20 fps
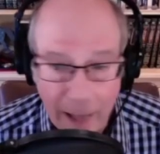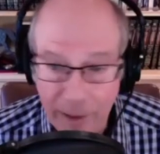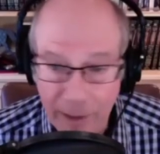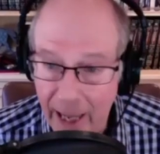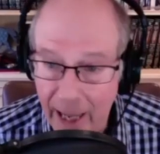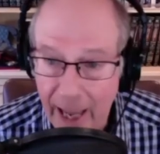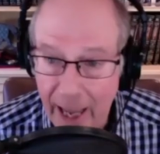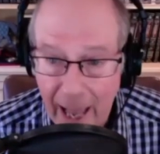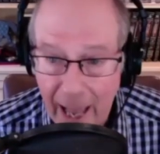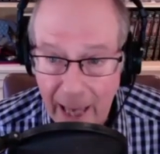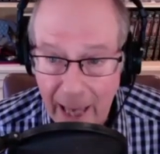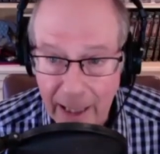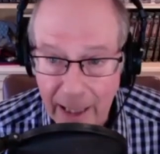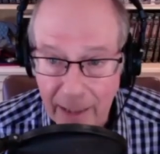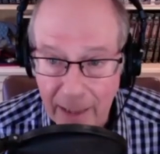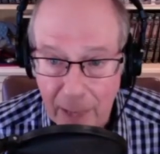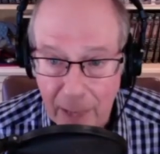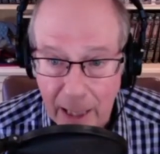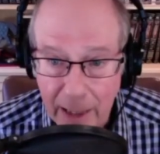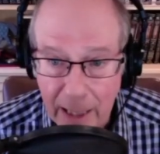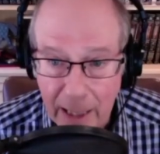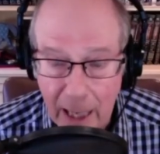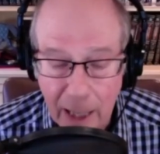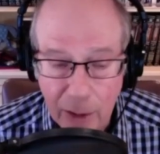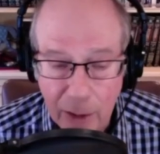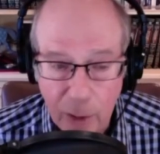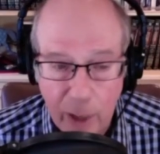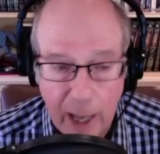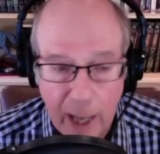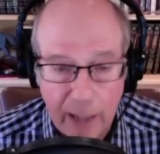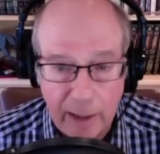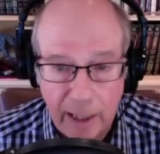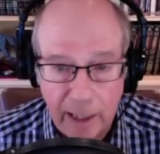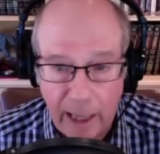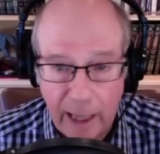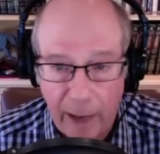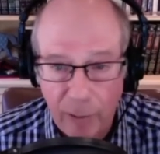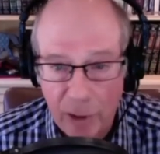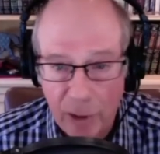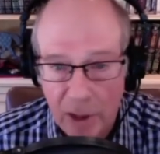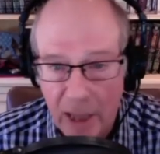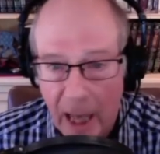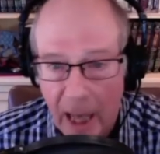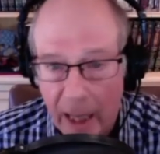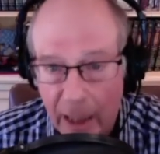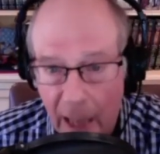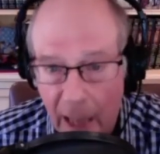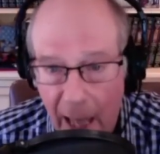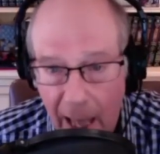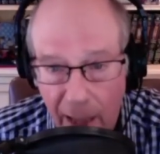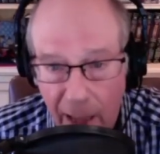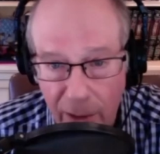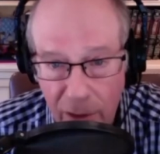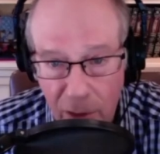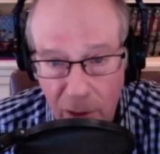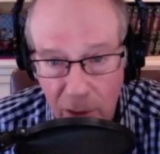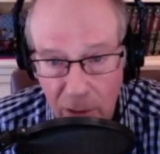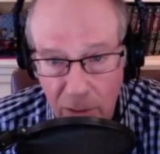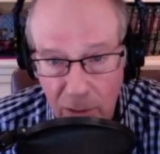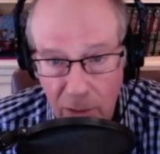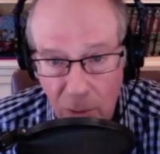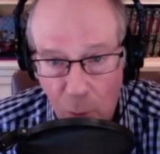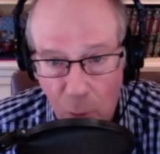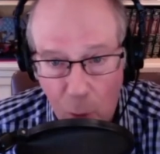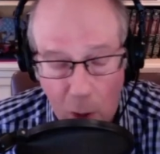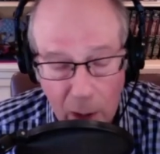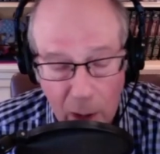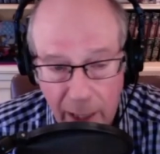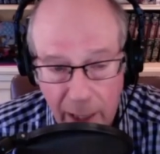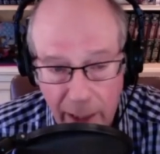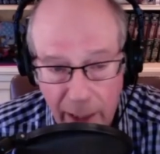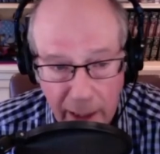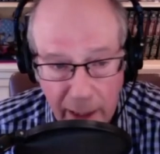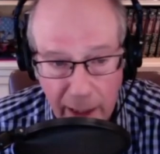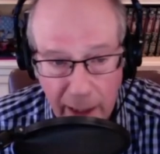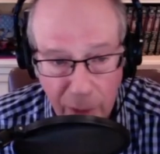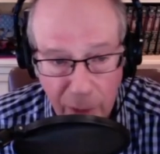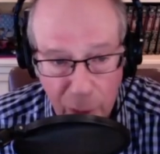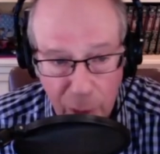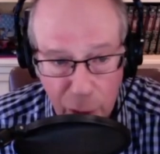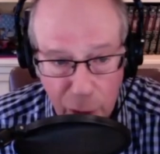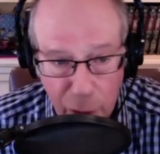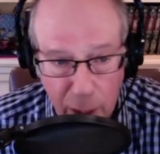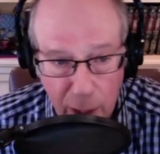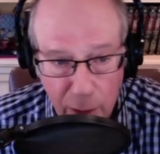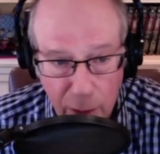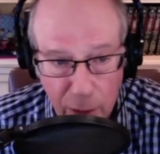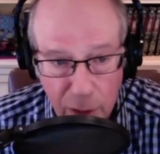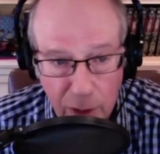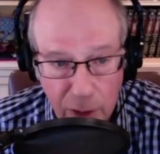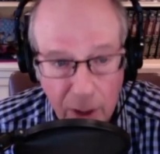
they had it in my contract that I was not allowed to work on any other shows,